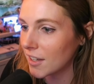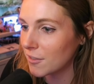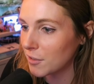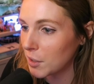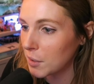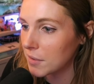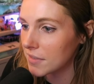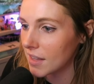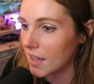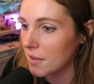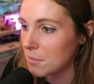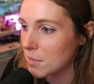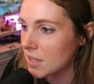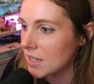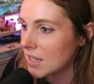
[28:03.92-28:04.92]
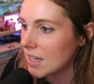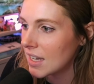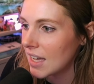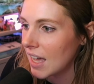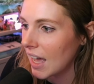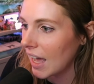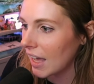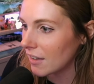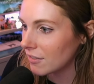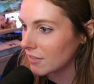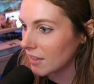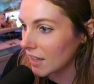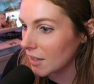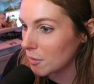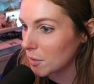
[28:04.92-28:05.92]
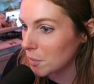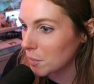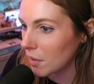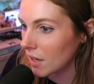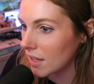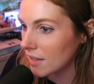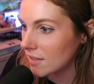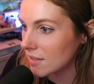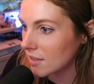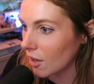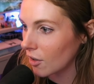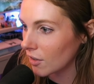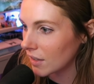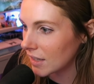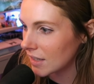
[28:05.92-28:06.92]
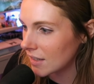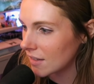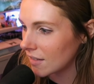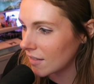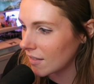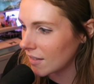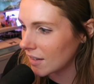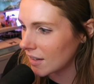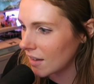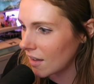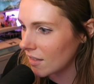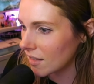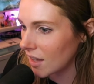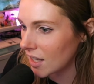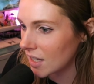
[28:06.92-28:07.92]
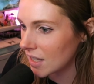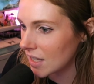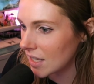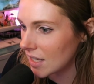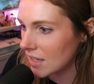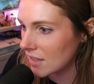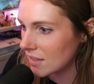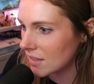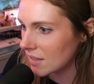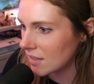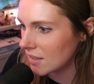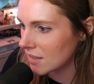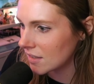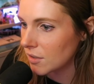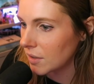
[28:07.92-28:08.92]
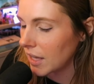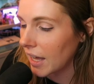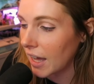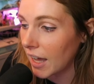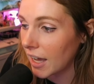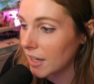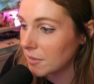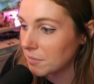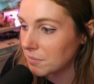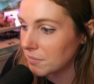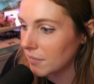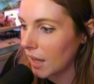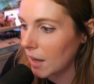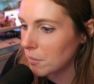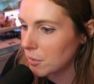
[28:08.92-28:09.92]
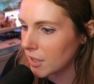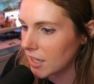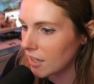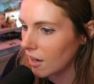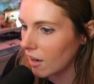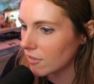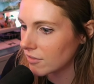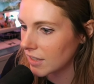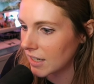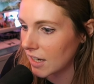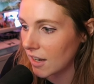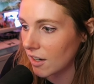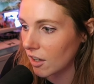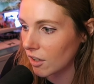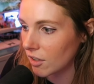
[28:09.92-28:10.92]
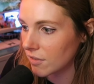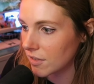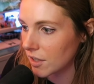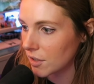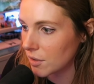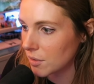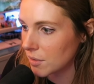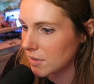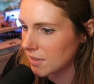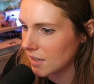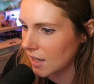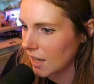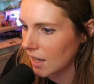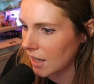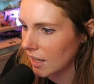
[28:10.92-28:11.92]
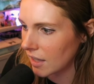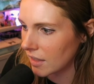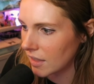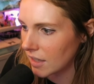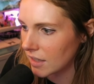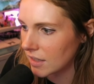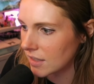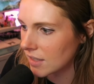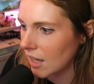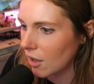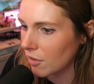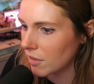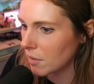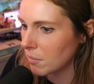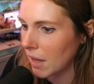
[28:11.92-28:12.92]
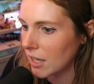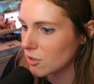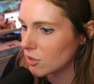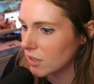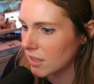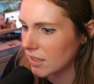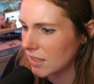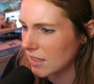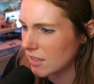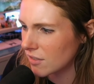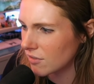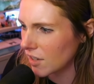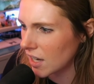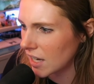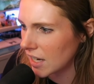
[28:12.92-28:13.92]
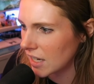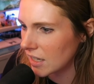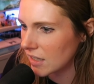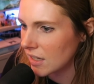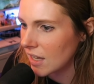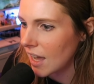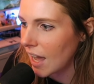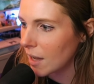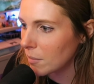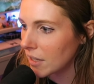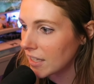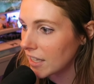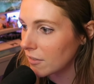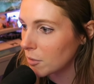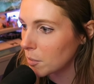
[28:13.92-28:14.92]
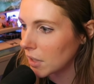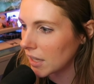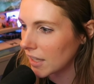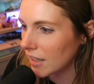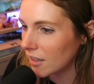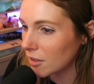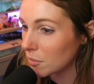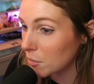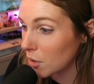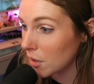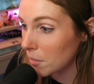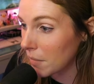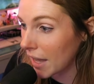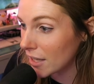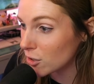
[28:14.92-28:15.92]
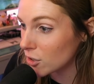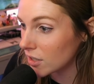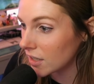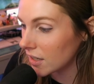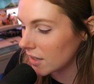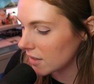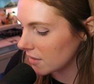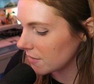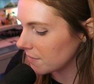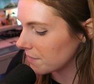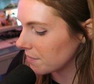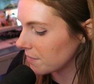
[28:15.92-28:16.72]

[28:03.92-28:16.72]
a few of them. I feel like we're pretty solid on a lot of these. So yeah, I'm pretty confident in all of those. I think his health and magicka is fine. I might give him a little more magicka.